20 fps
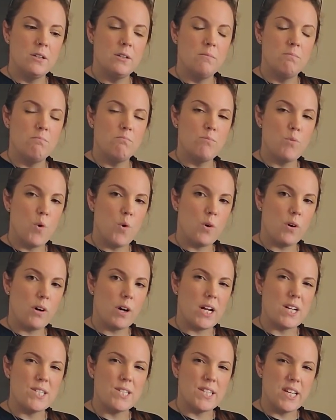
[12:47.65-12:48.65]
more
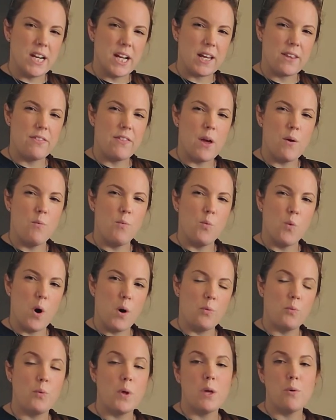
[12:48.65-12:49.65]
acidic than
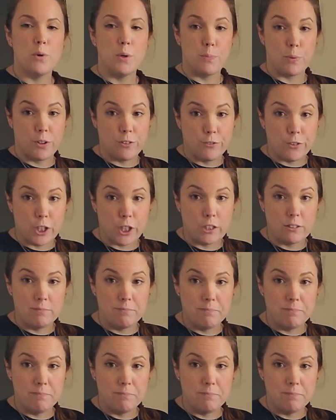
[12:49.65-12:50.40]
what we would prefer.